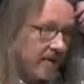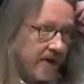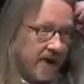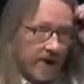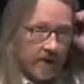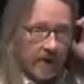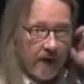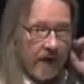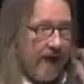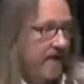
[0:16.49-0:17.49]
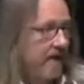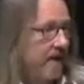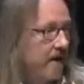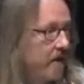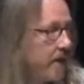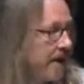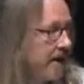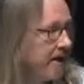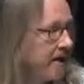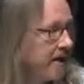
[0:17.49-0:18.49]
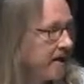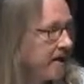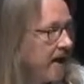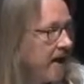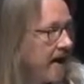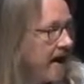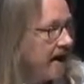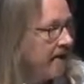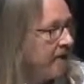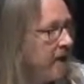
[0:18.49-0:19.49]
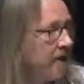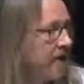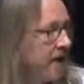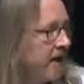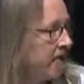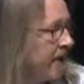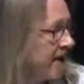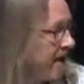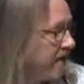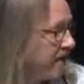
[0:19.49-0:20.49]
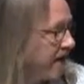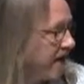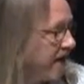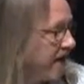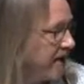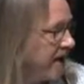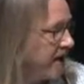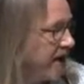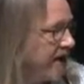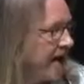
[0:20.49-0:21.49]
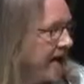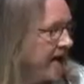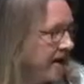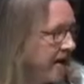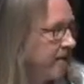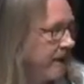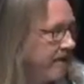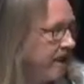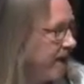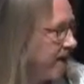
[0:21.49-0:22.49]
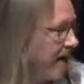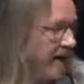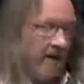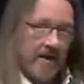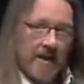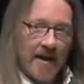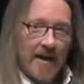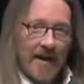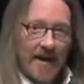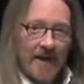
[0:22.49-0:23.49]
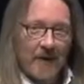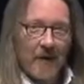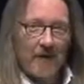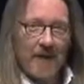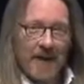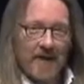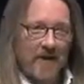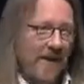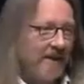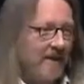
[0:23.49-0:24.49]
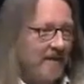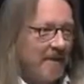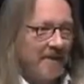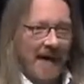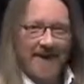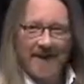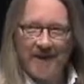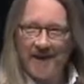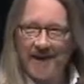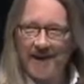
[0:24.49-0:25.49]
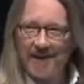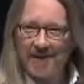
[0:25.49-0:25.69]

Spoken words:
every year for the last 20 years, and it evolves a little bit every year. I think I get a little bit better at it, so hopefully you'll get some advantage